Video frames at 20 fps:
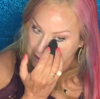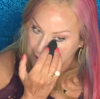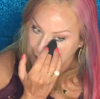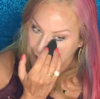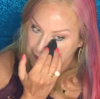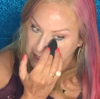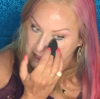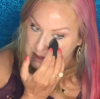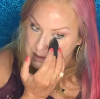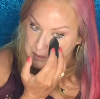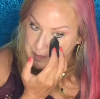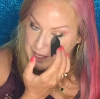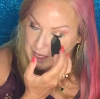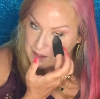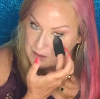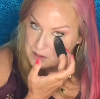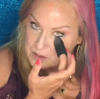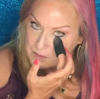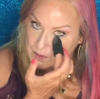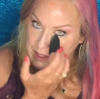I like to
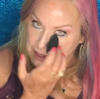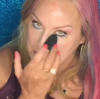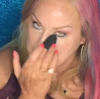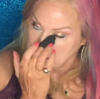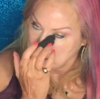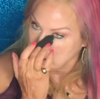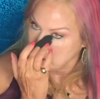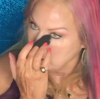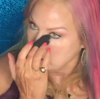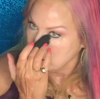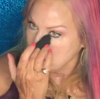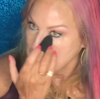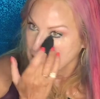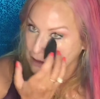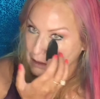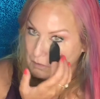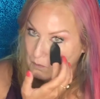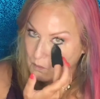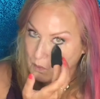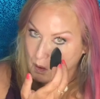pounce right there
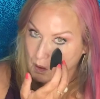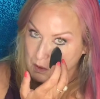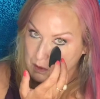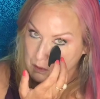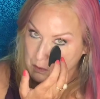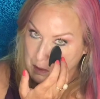and roll it